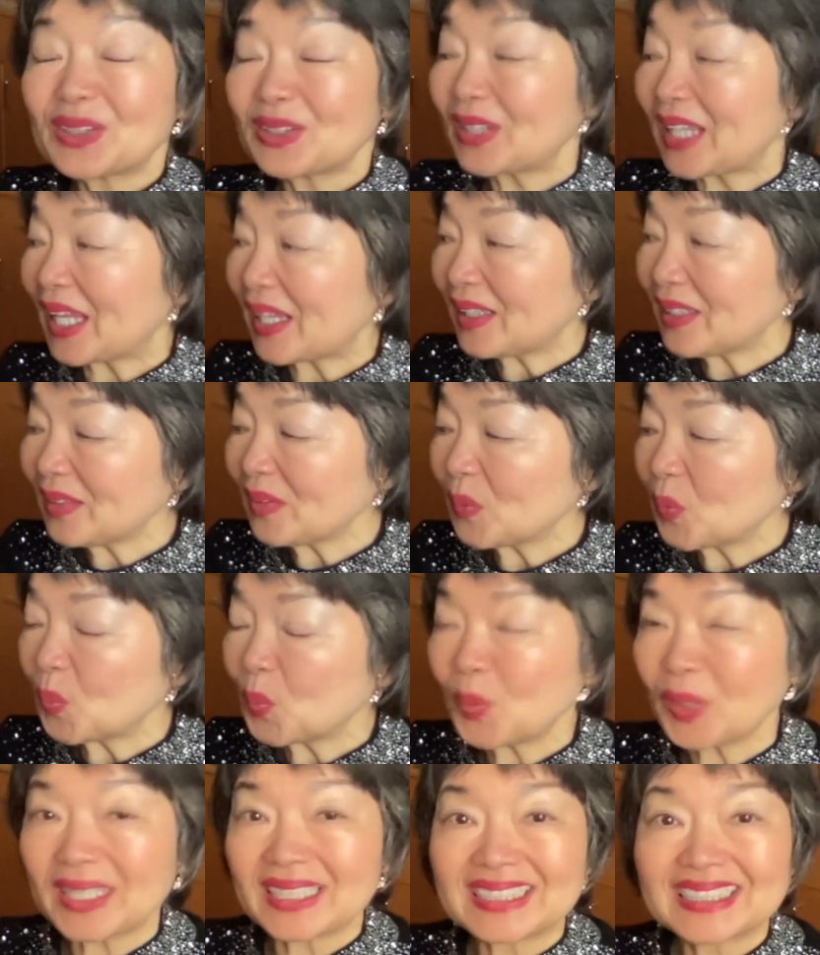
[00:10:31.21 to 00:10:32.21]
10
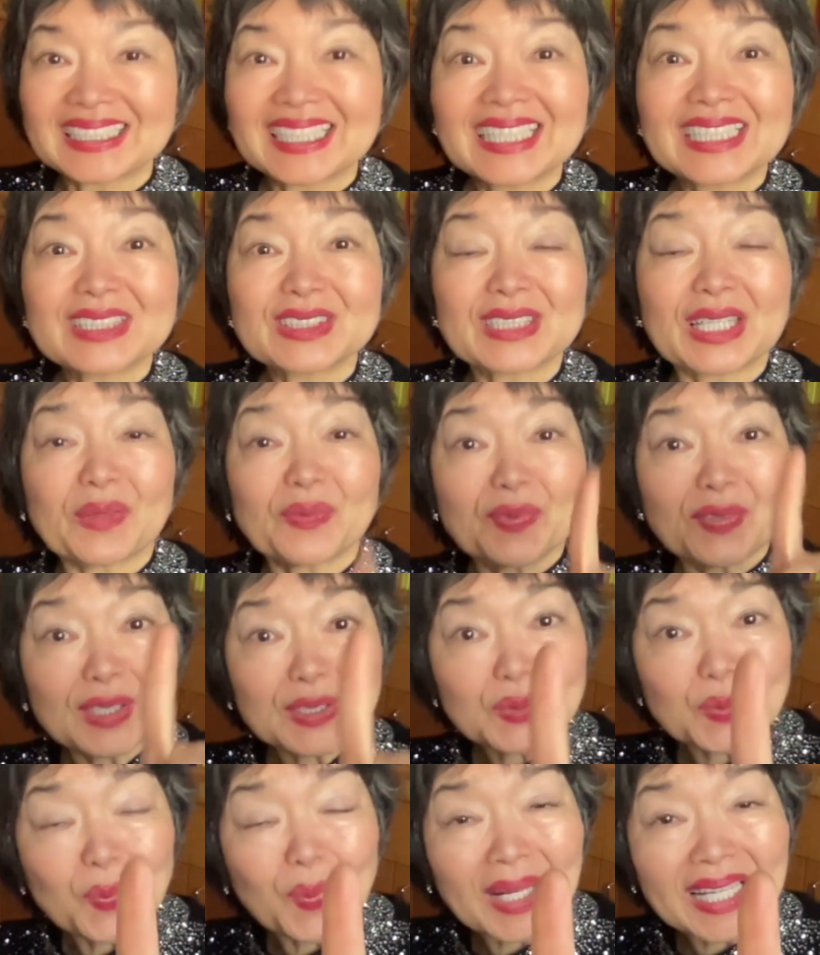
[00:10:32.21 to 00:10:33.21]
words. So the
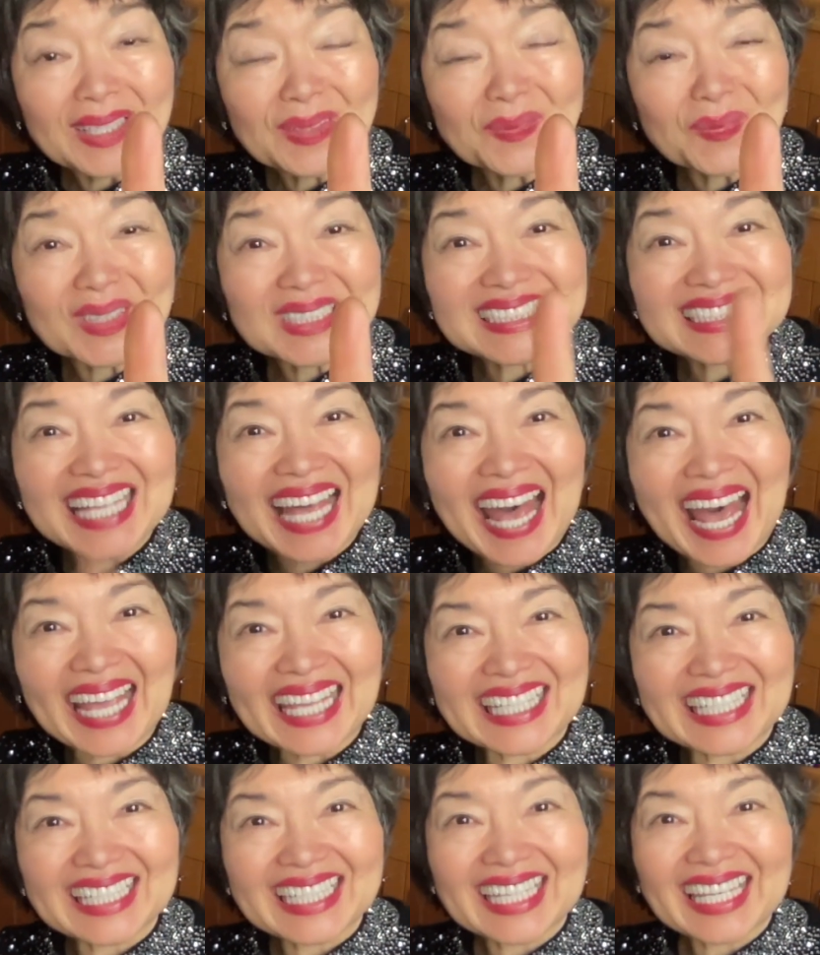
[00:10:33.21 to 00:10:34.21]
first one was
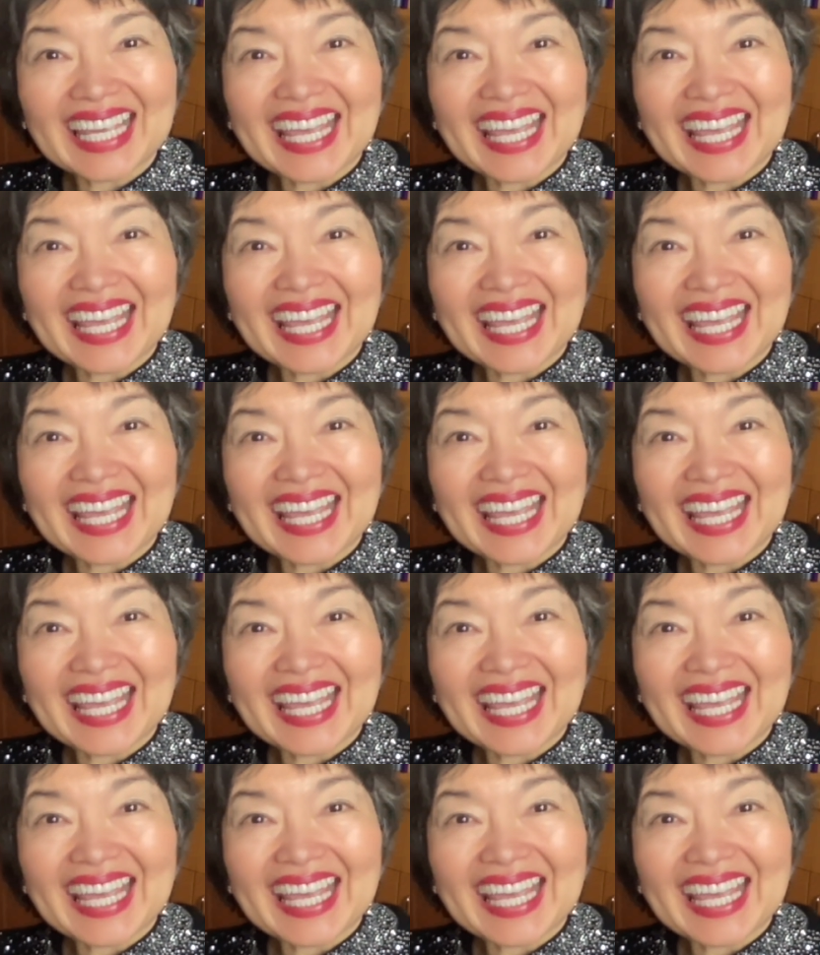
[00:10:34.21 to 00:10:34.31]
I.